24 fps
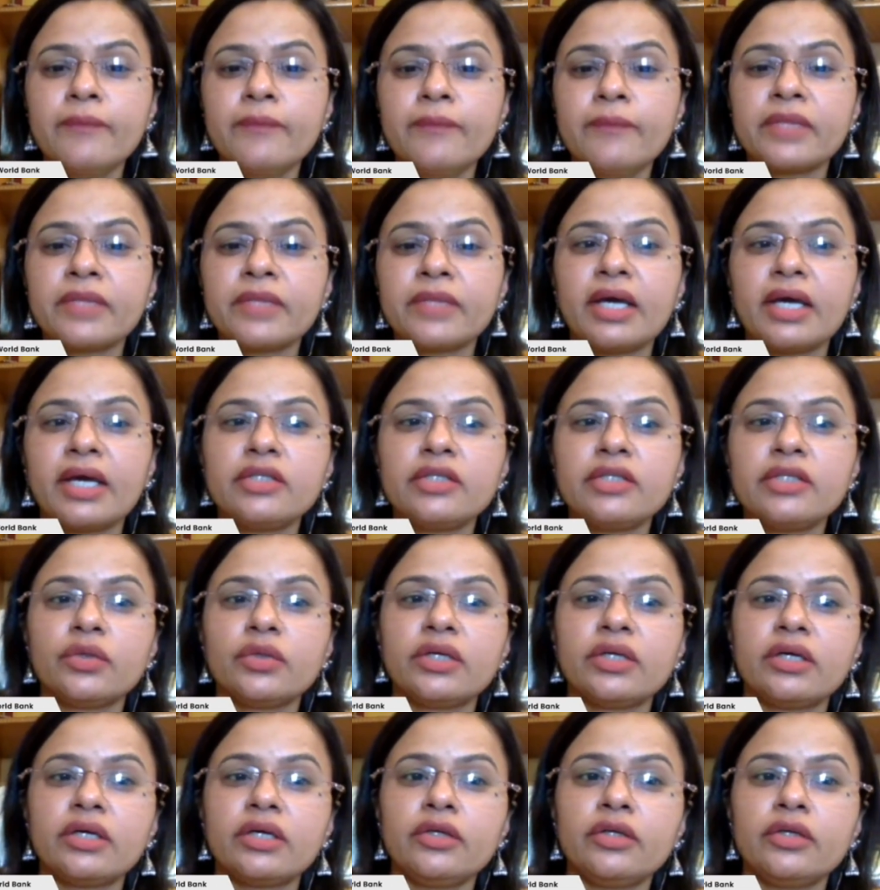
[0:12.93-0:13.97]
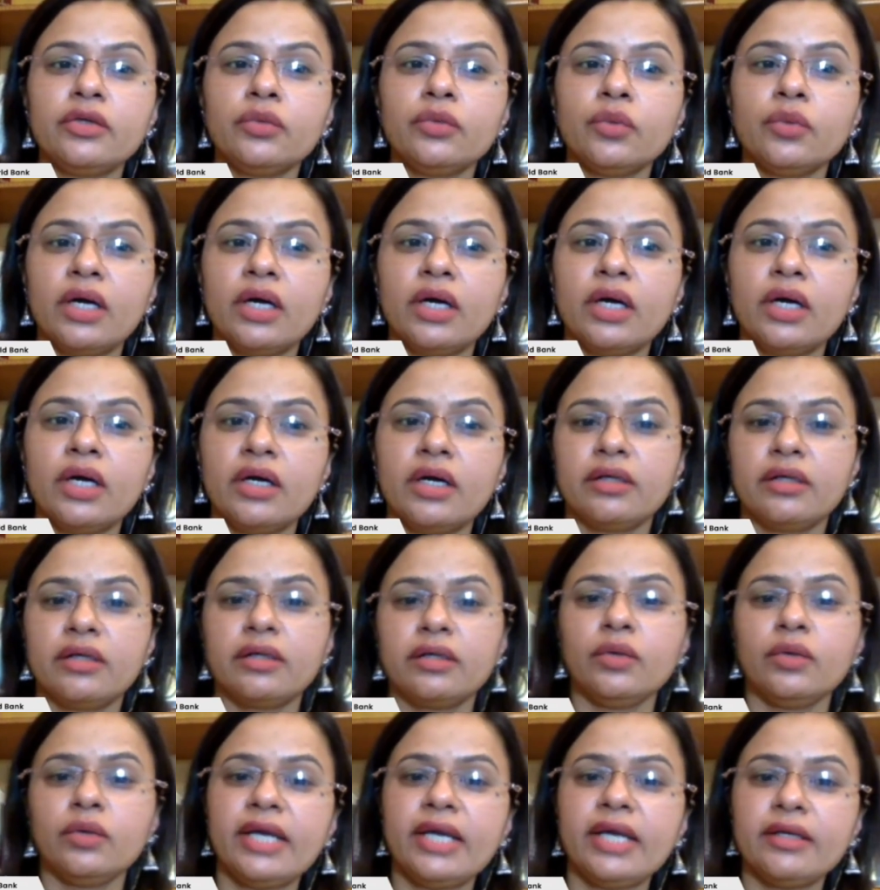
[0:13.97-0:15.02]
and
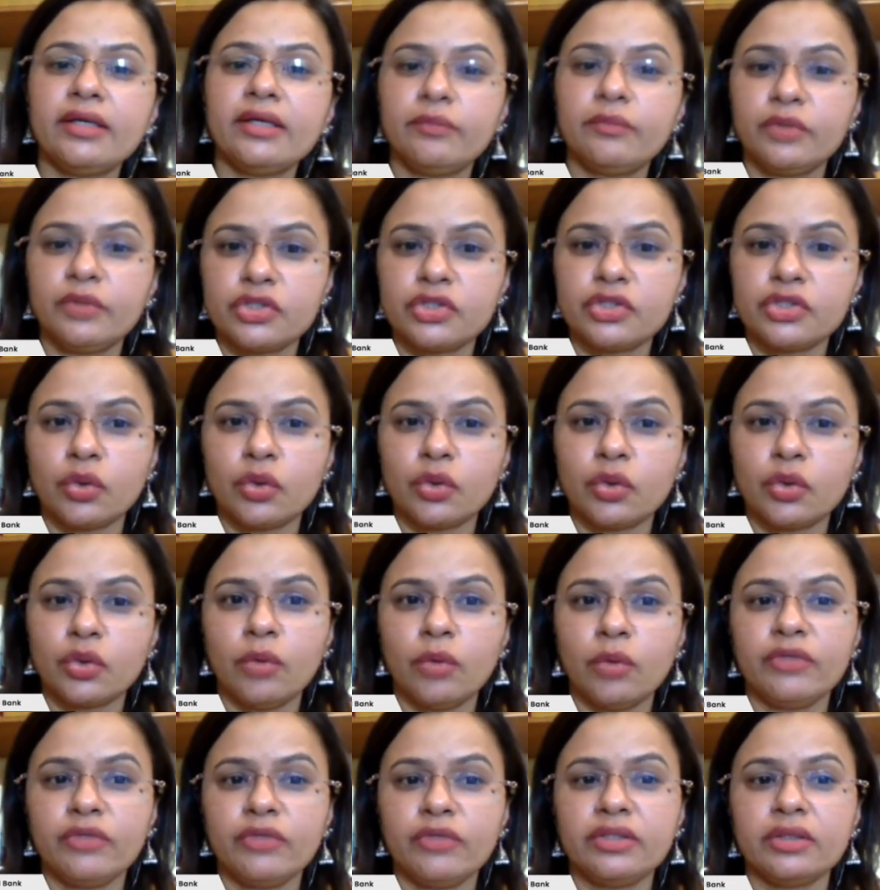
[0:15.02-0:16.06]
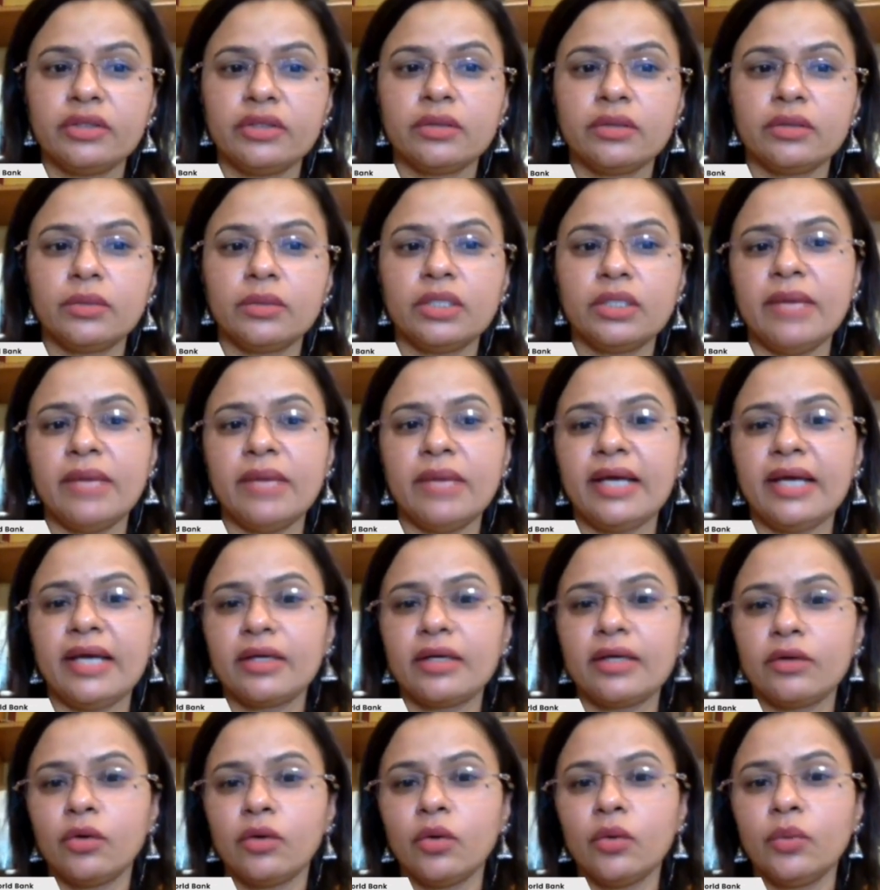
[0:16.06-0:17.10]
you land up with a job with the World
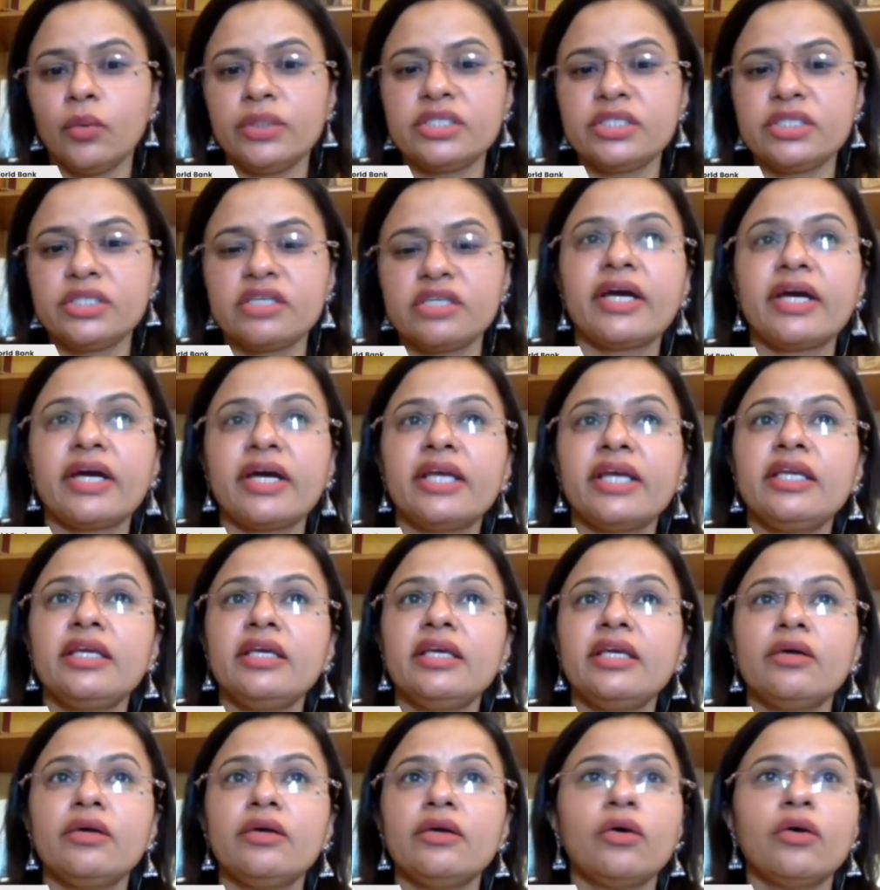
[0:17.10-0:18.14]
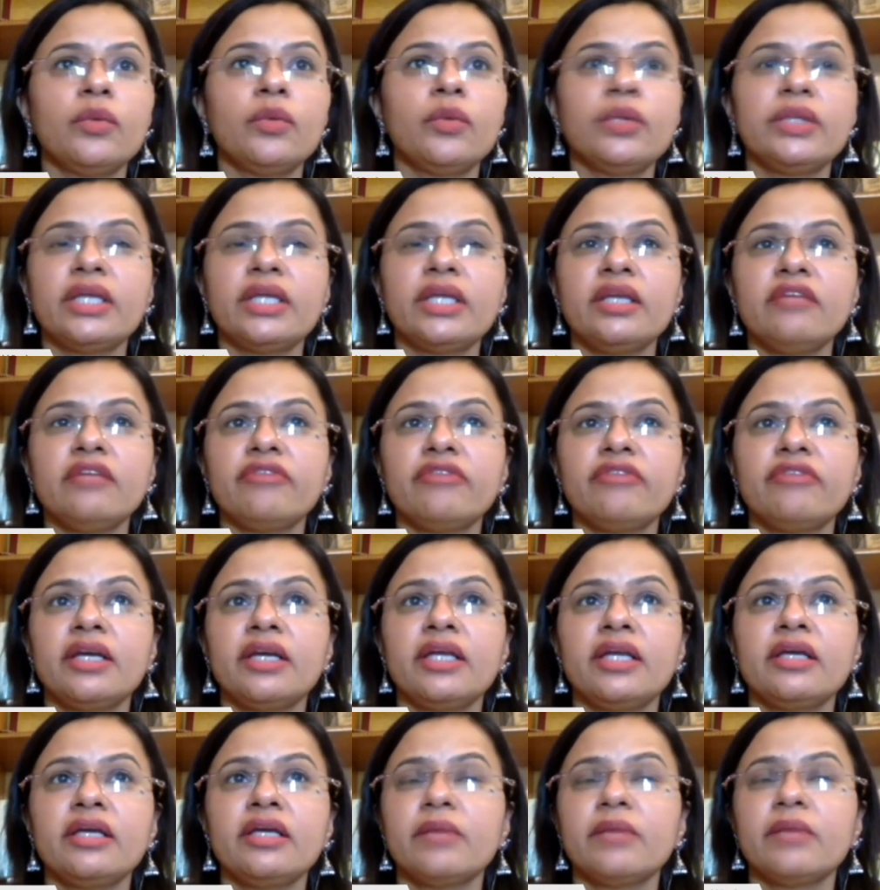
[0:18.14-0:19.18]
Bank or with DFID or with any funding,